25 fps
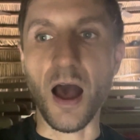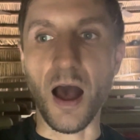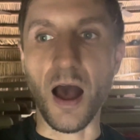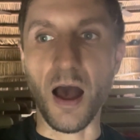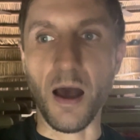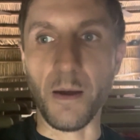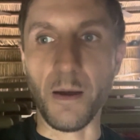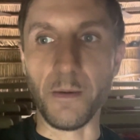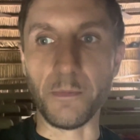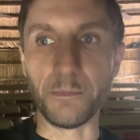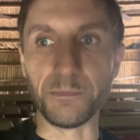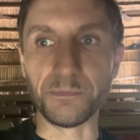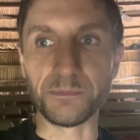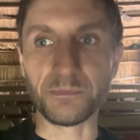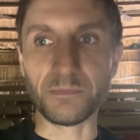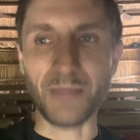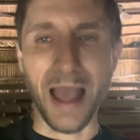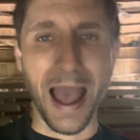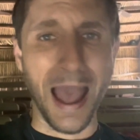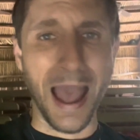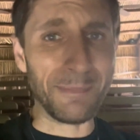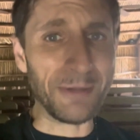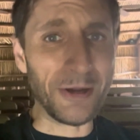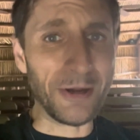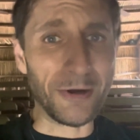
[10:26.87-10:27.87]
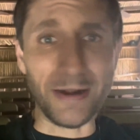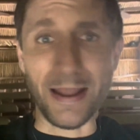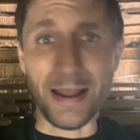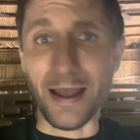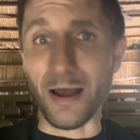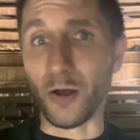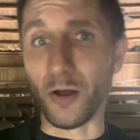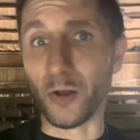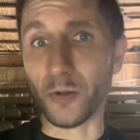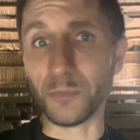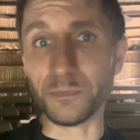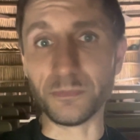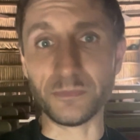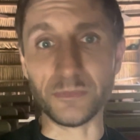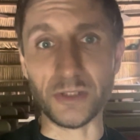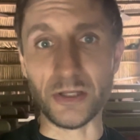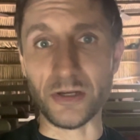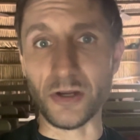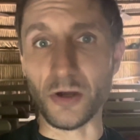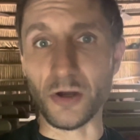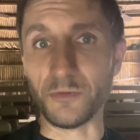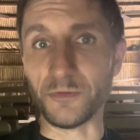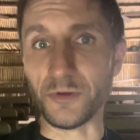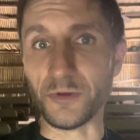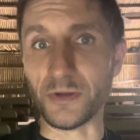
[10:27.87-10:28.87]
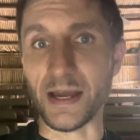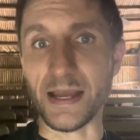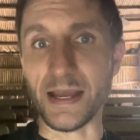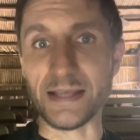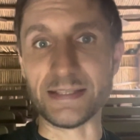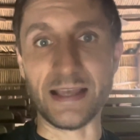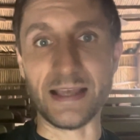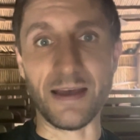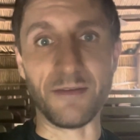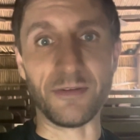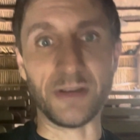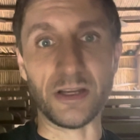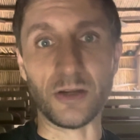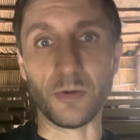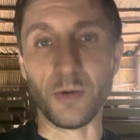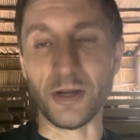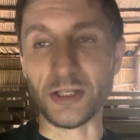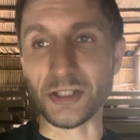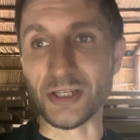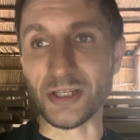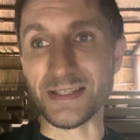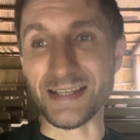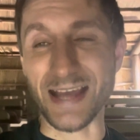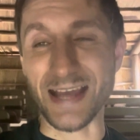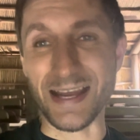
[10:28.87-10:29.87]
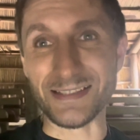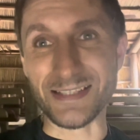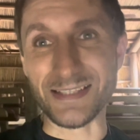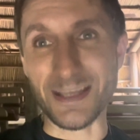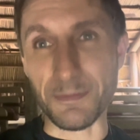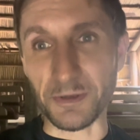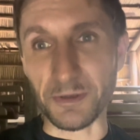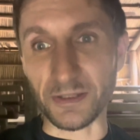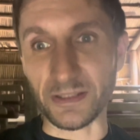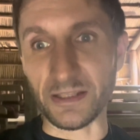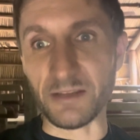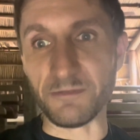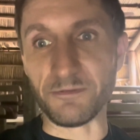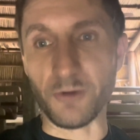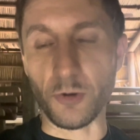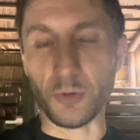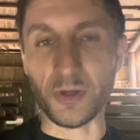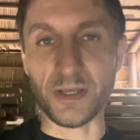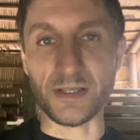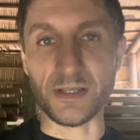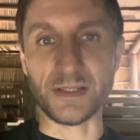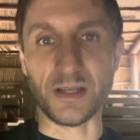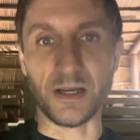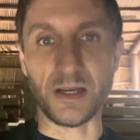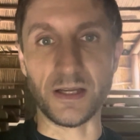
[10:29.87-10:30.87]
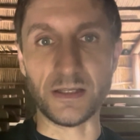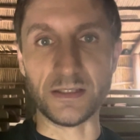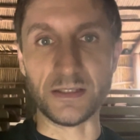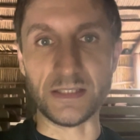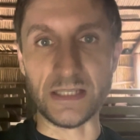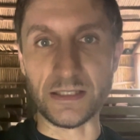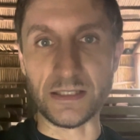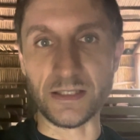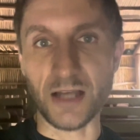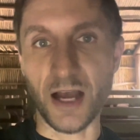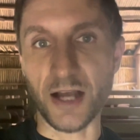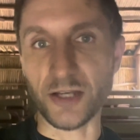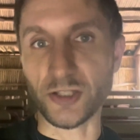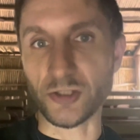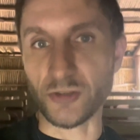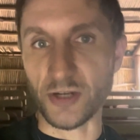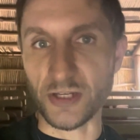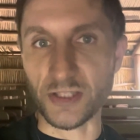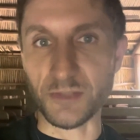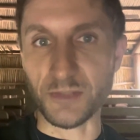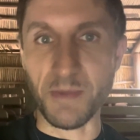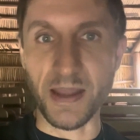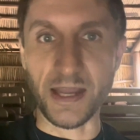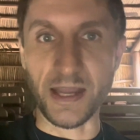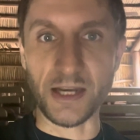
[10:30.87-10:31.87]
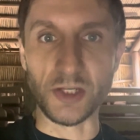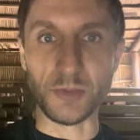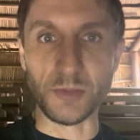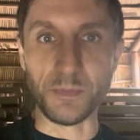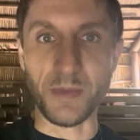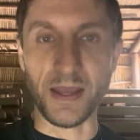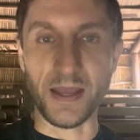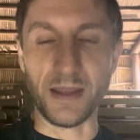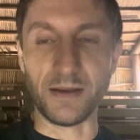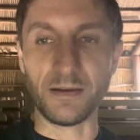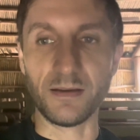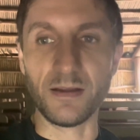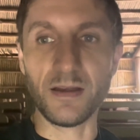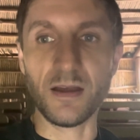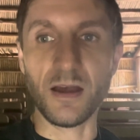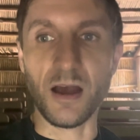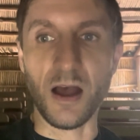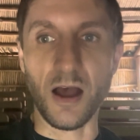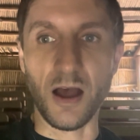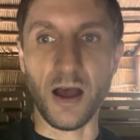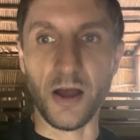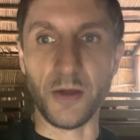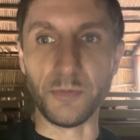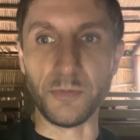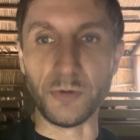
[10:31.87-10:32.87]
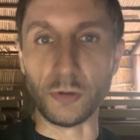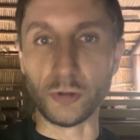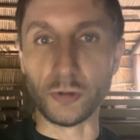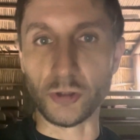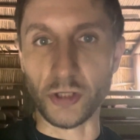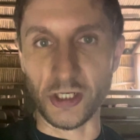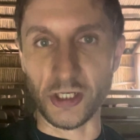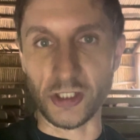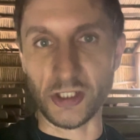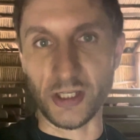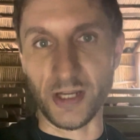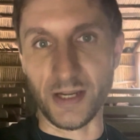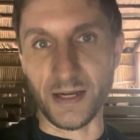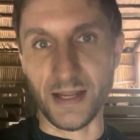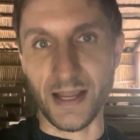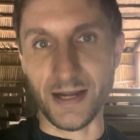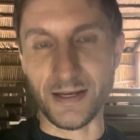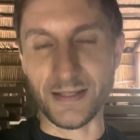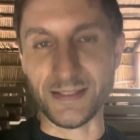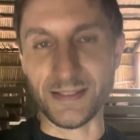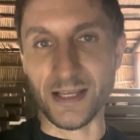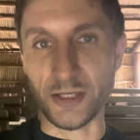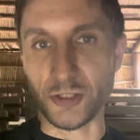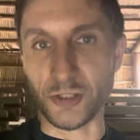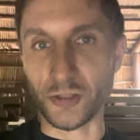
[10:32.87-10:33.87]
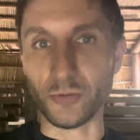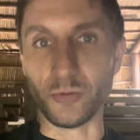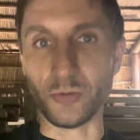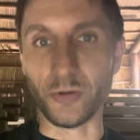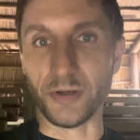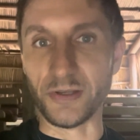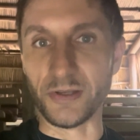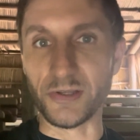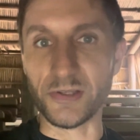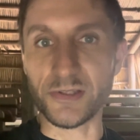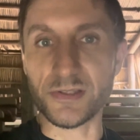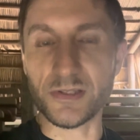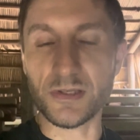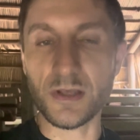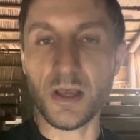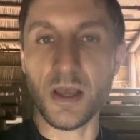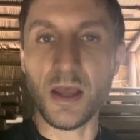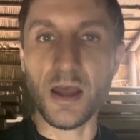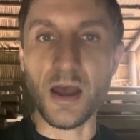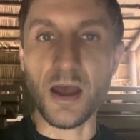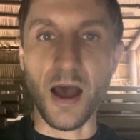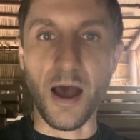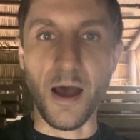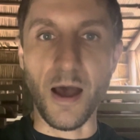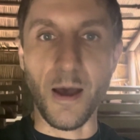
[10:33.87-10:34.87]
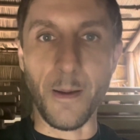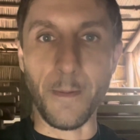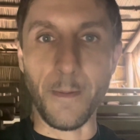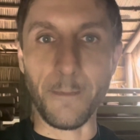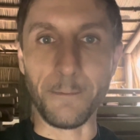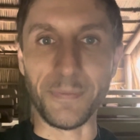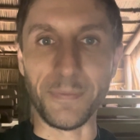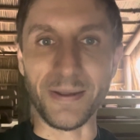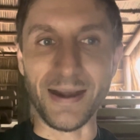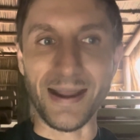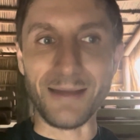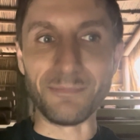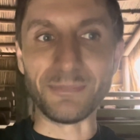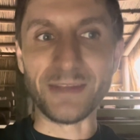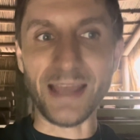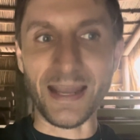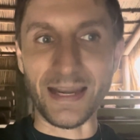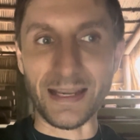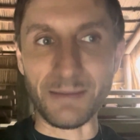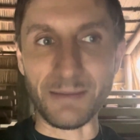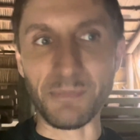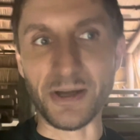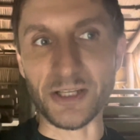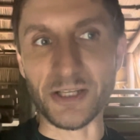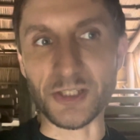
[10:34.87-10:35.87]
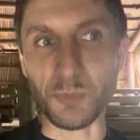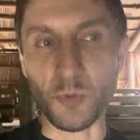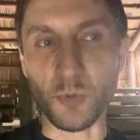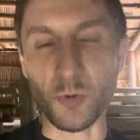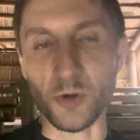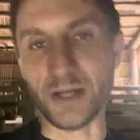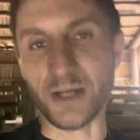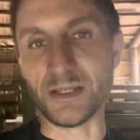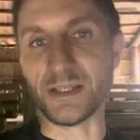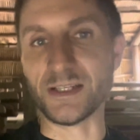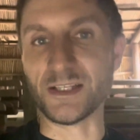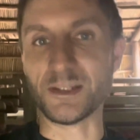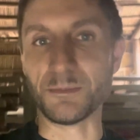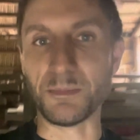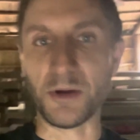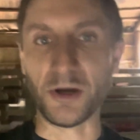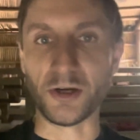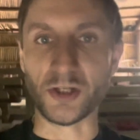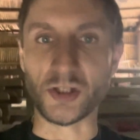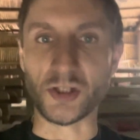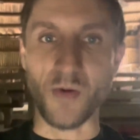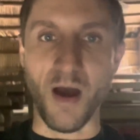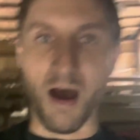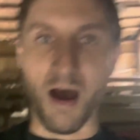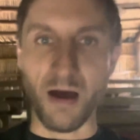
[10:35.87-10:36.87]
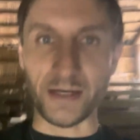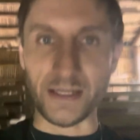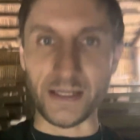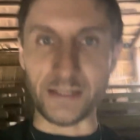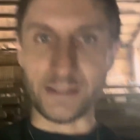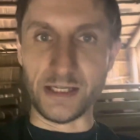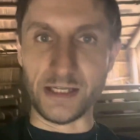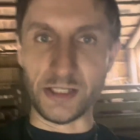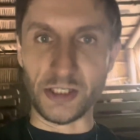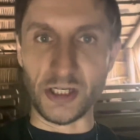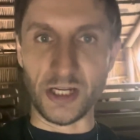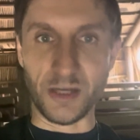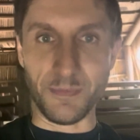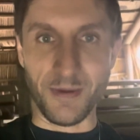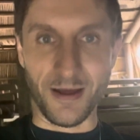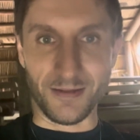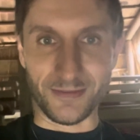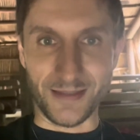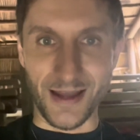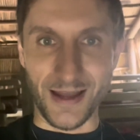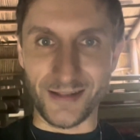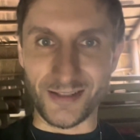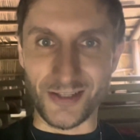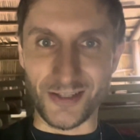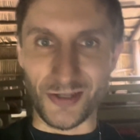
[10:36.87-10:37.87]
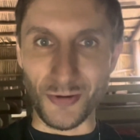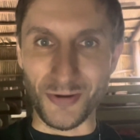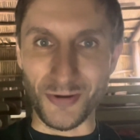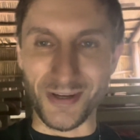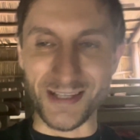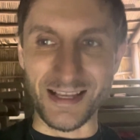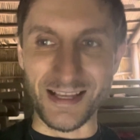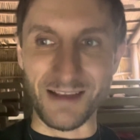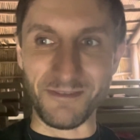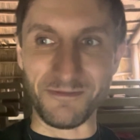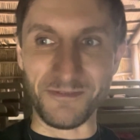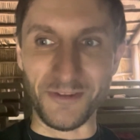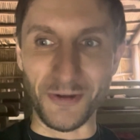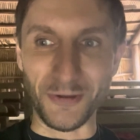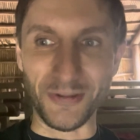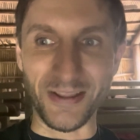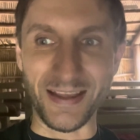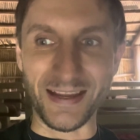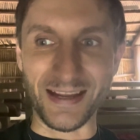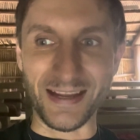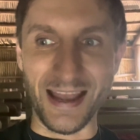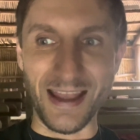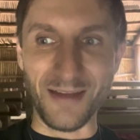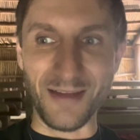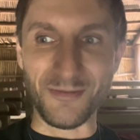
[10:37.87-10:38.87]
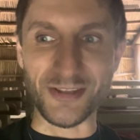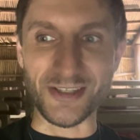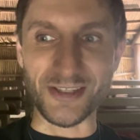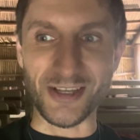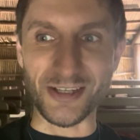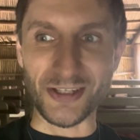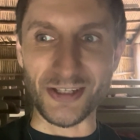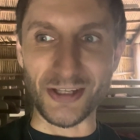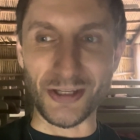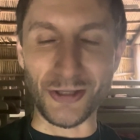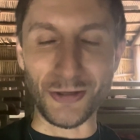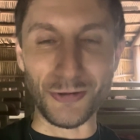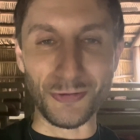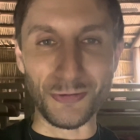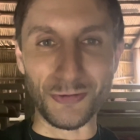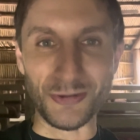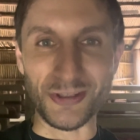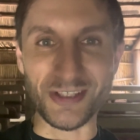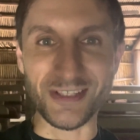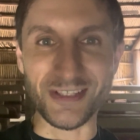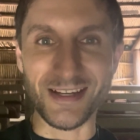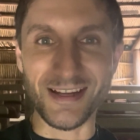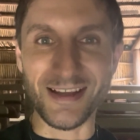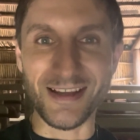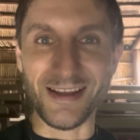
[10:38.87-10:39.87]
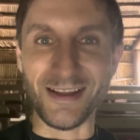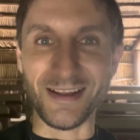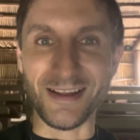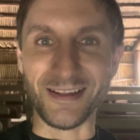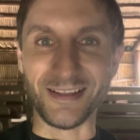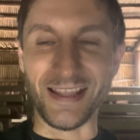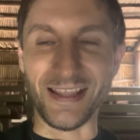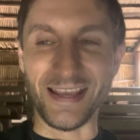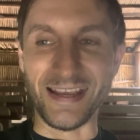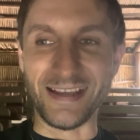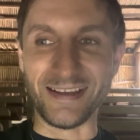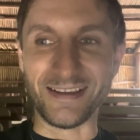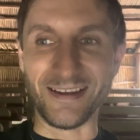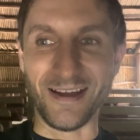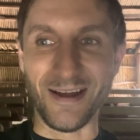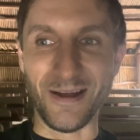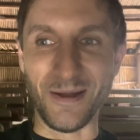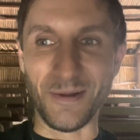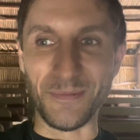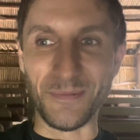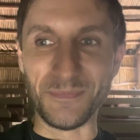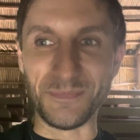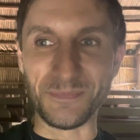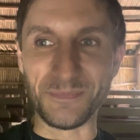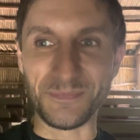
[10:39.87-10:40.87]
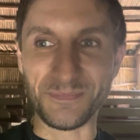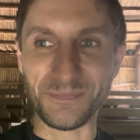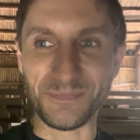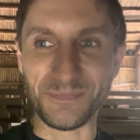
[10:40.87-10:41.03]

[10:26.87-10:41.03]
Um, I'm here to help. You know, if you guys have any questions, I typically focus on detox, stress management, uh, nutrition, and essential oils. Um, but I'm getting much more into spirituality and teaching about that too, because I feel like I have such a huge, like, um,